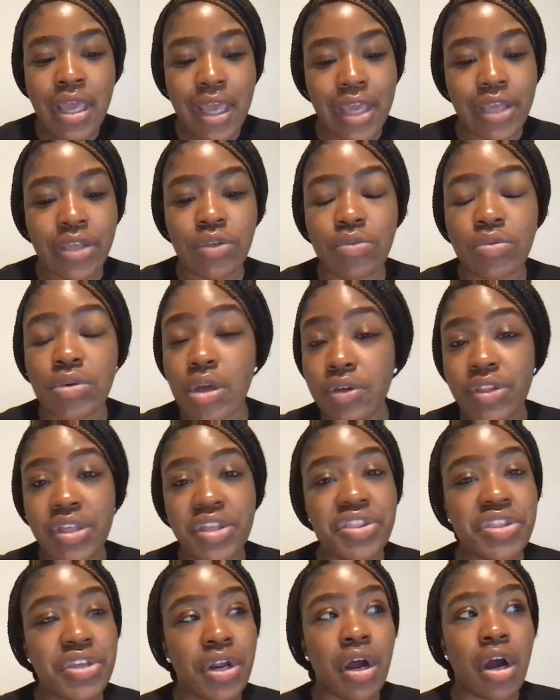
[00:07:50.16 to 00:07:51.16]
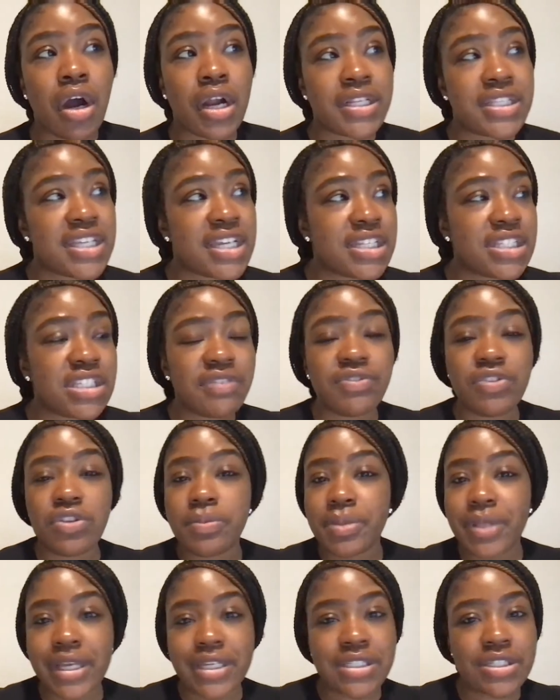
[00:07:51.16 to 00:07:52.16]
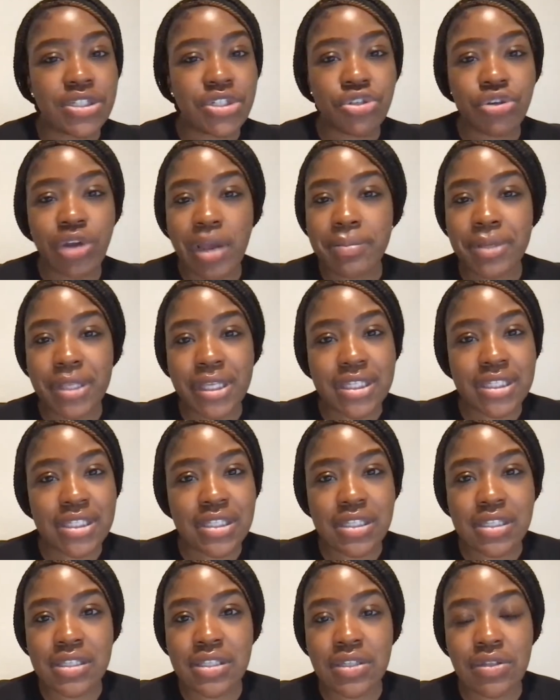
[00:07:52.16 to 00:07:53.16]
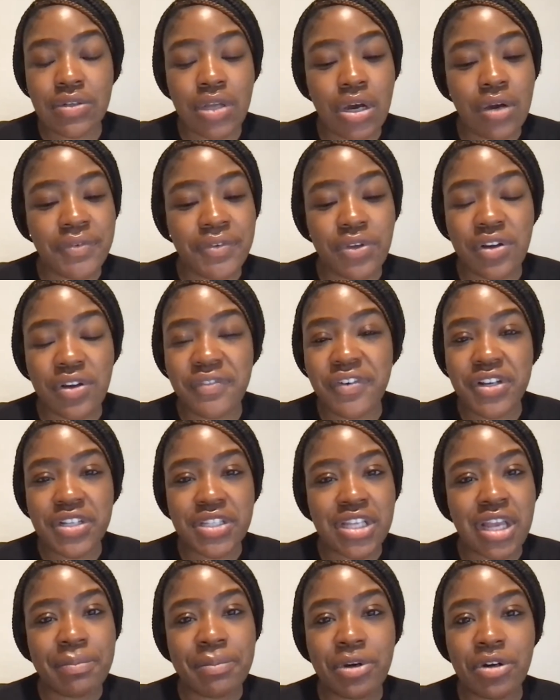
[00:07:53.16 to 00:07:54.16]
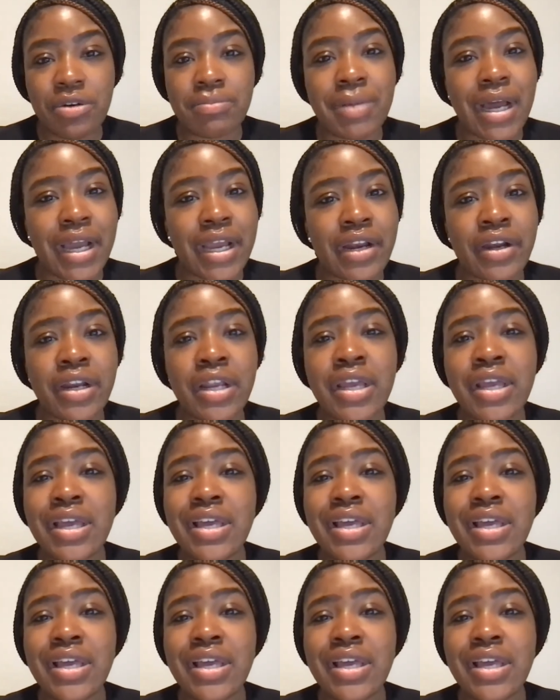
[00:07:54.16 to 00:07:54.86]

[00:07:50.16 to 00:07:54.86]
and you know that there are tons of duplexes, triplexes, you know, if you're a first-time home buyer,